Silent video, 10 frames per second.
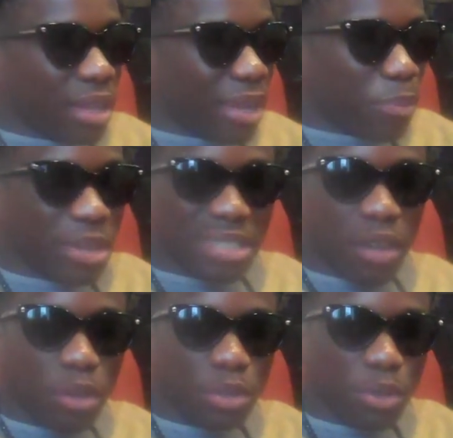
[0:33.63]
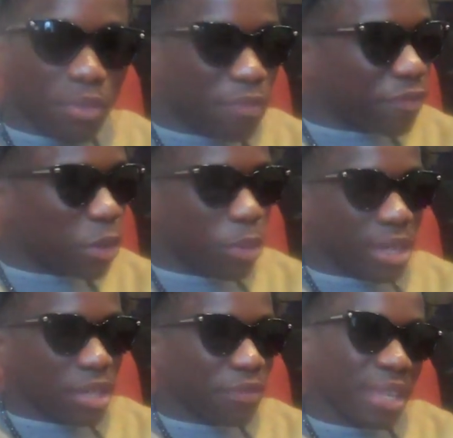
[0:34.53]
it brings a whole new feel.
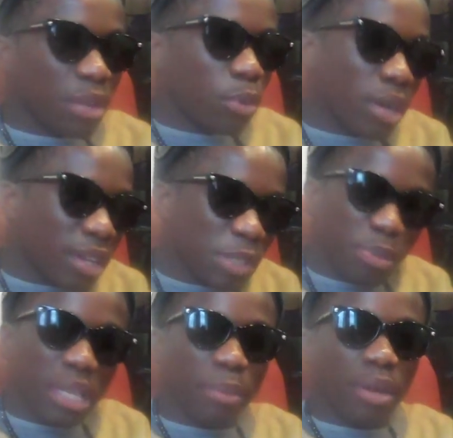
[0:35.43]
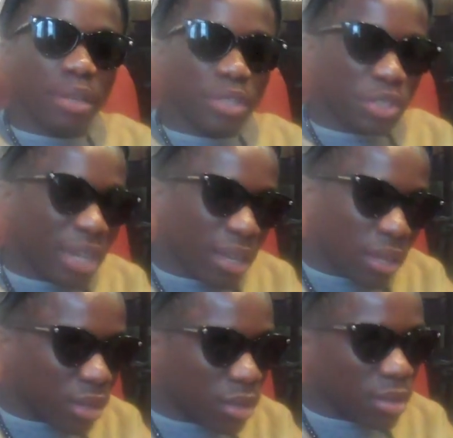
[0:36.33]
And I was thinking, what can I speak about on this
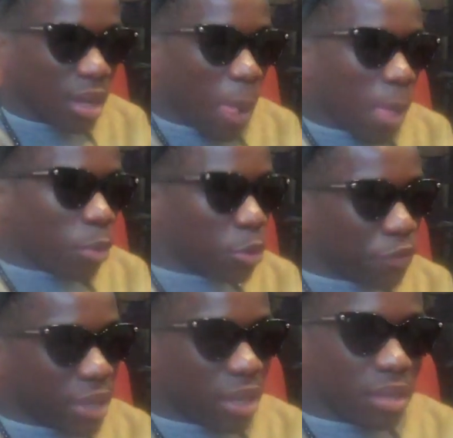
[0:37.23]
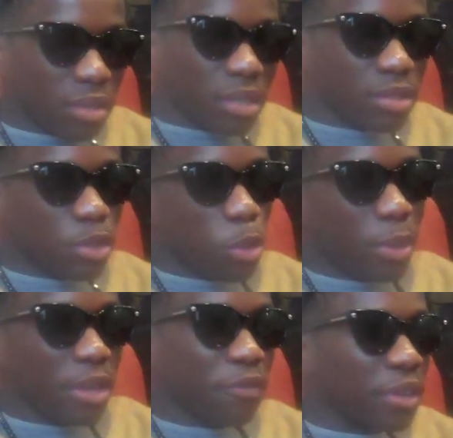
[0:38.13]
track? And then I was thinking, there's so
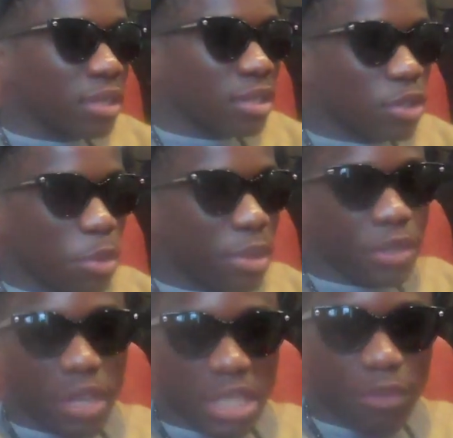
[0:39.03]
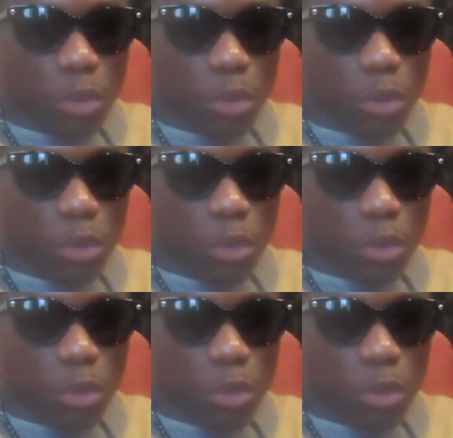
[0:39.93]
many things, there's so many tracks I